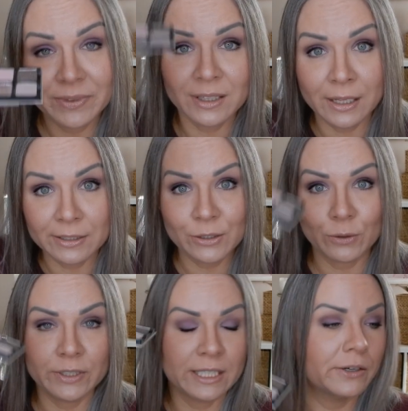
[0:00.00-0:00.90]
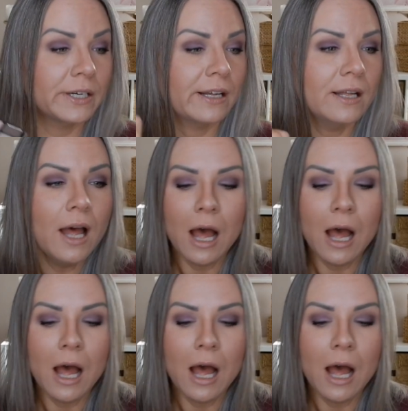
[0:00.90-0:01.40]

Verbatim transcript: A lot of surface area.